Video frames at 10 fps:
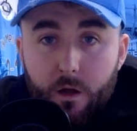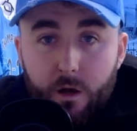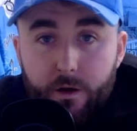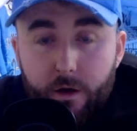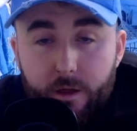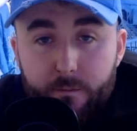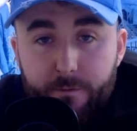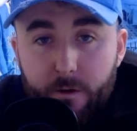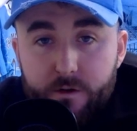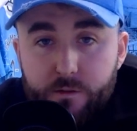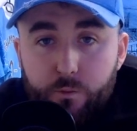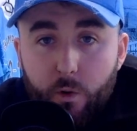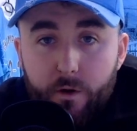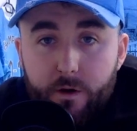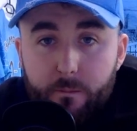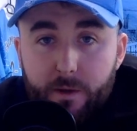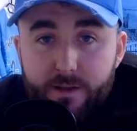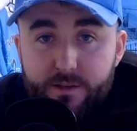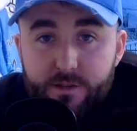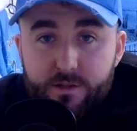Nottingham Forest 1,
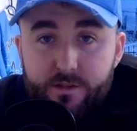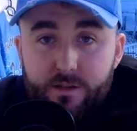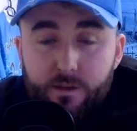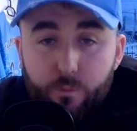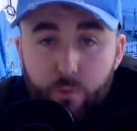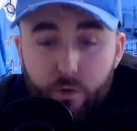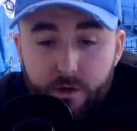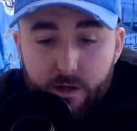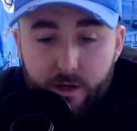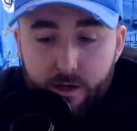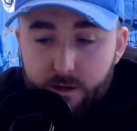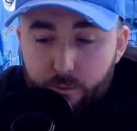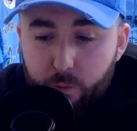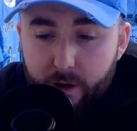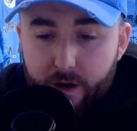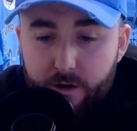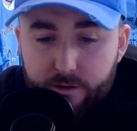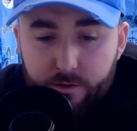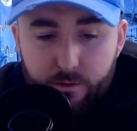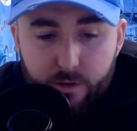Manchester City 1, and where
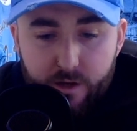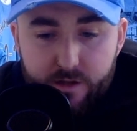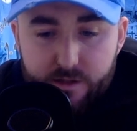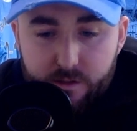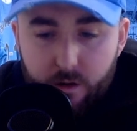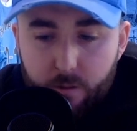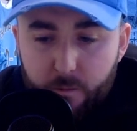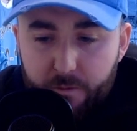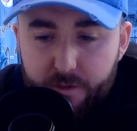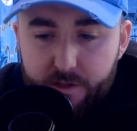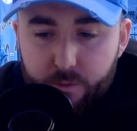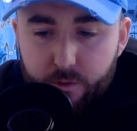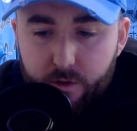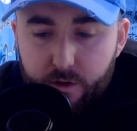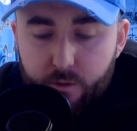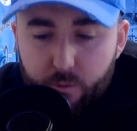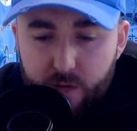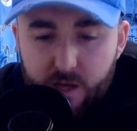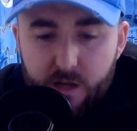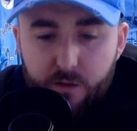do I start with this one? A
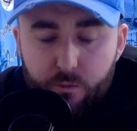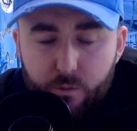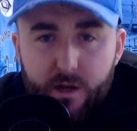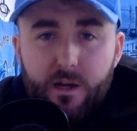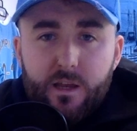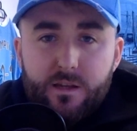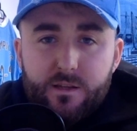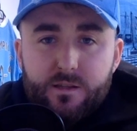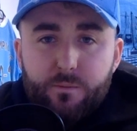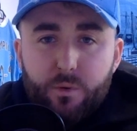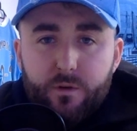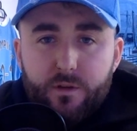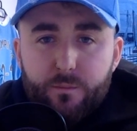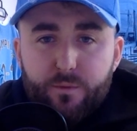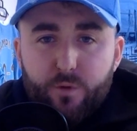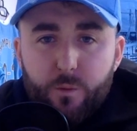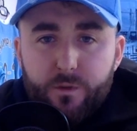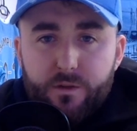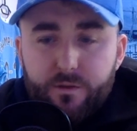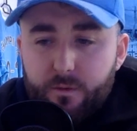really, really disappointing
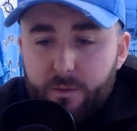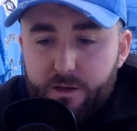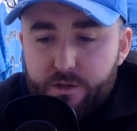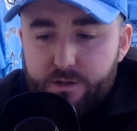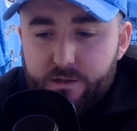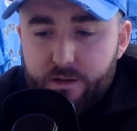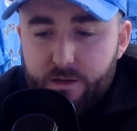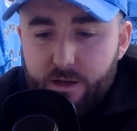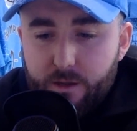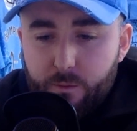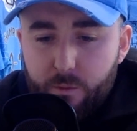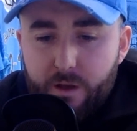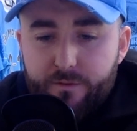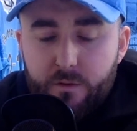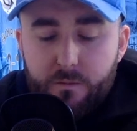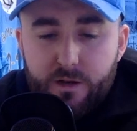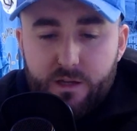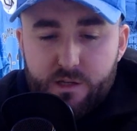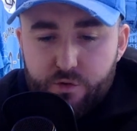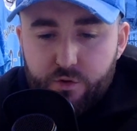performance from Manchester City today. We went from an
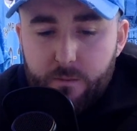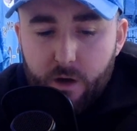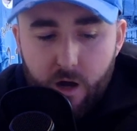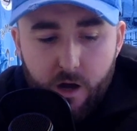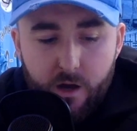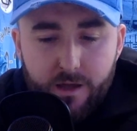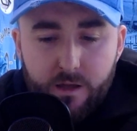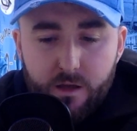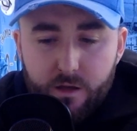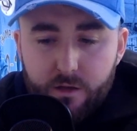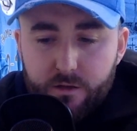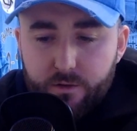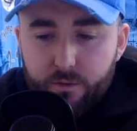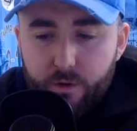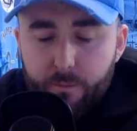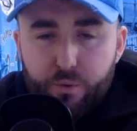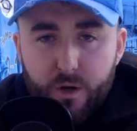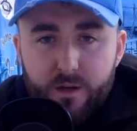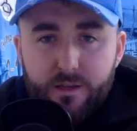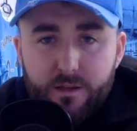extreme high to a
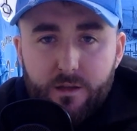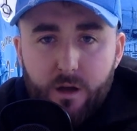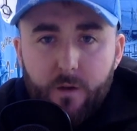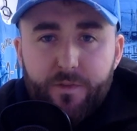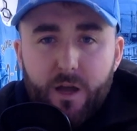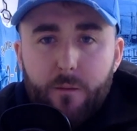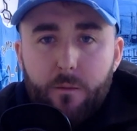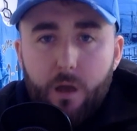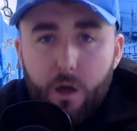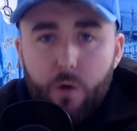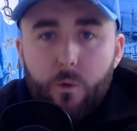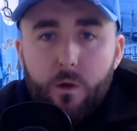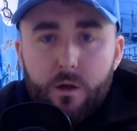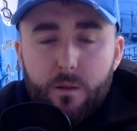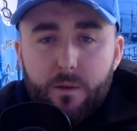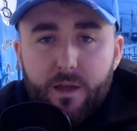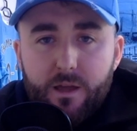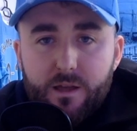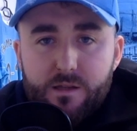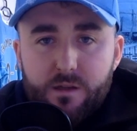pretty goddamn low
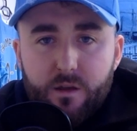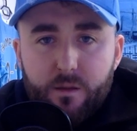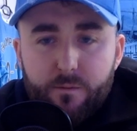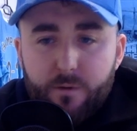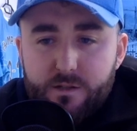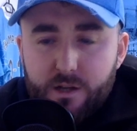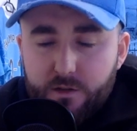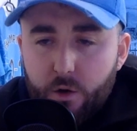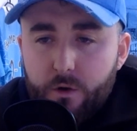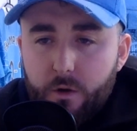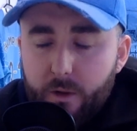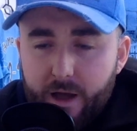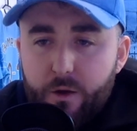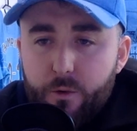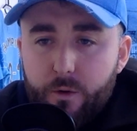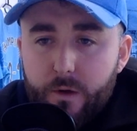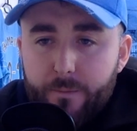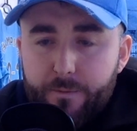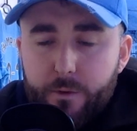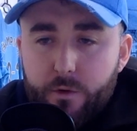playing against Nottingham Forest. I don't know how
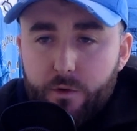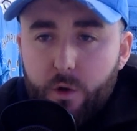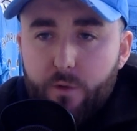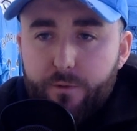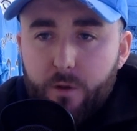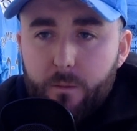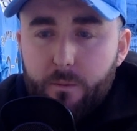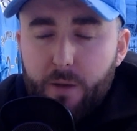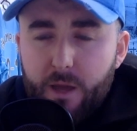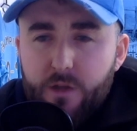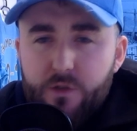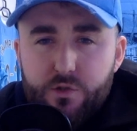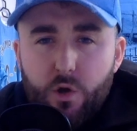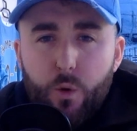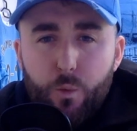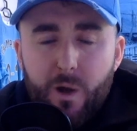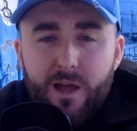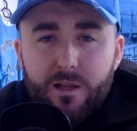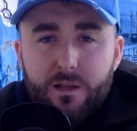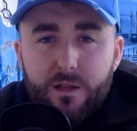you can go from playing so
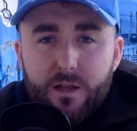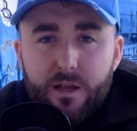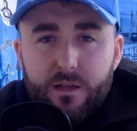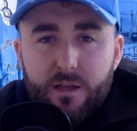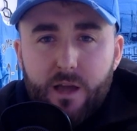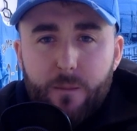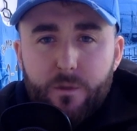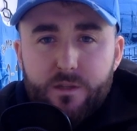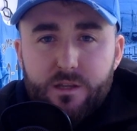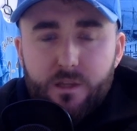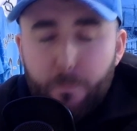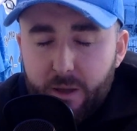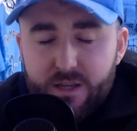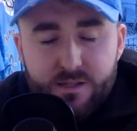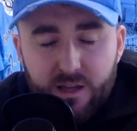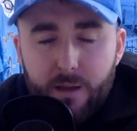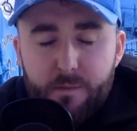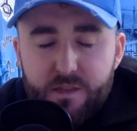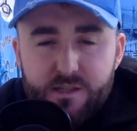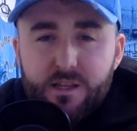well in the Emirates in the biggest game
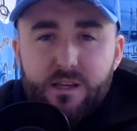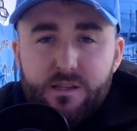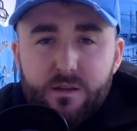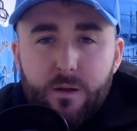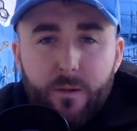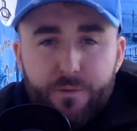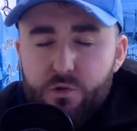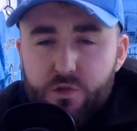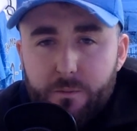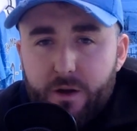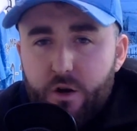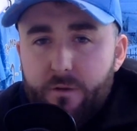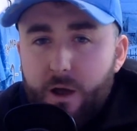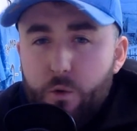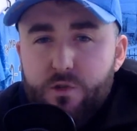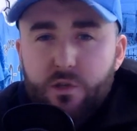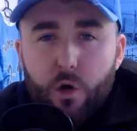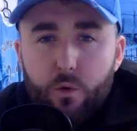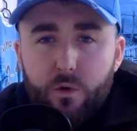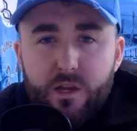of the season just a matter of hours
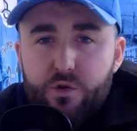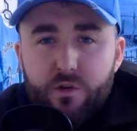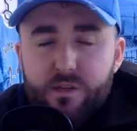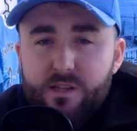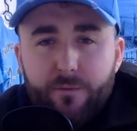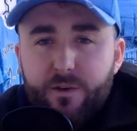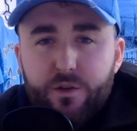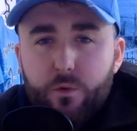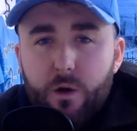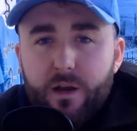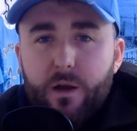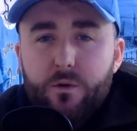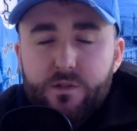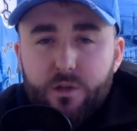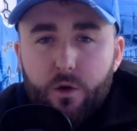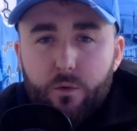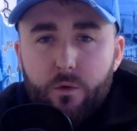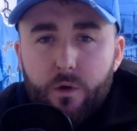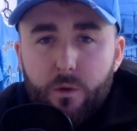ago, literally 72 odd hours ago.